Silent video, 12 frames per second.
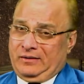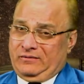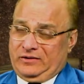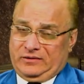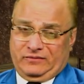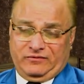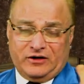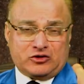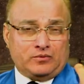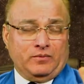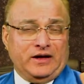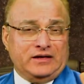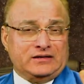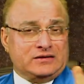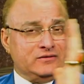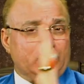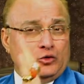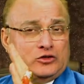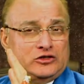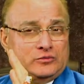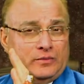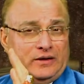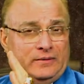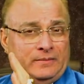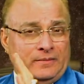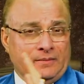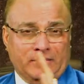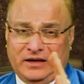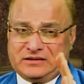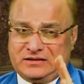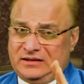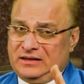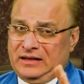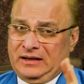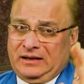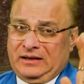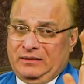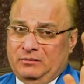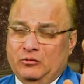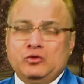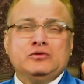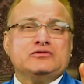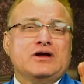for the 1st May till 14th May, may I say Moon